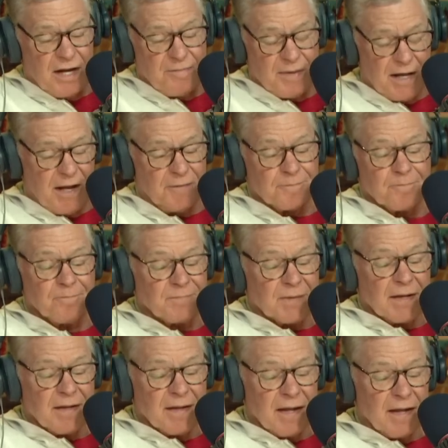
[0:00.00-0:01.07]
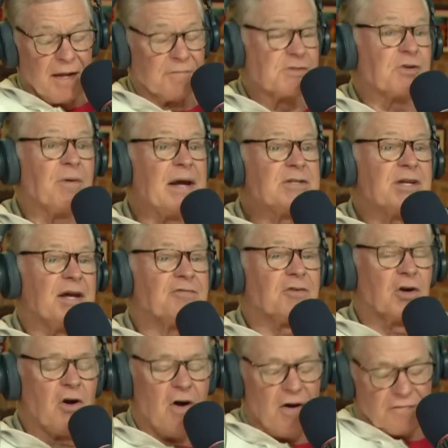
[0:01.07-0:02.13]
about it was a great day
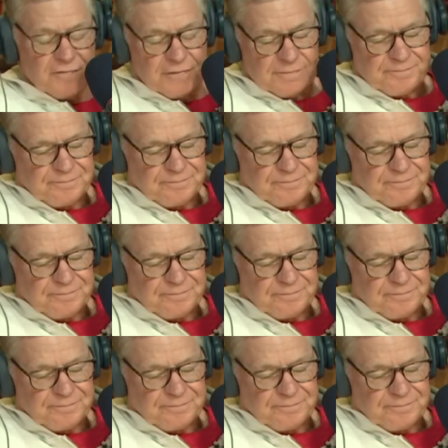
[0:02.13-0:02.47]
for golf.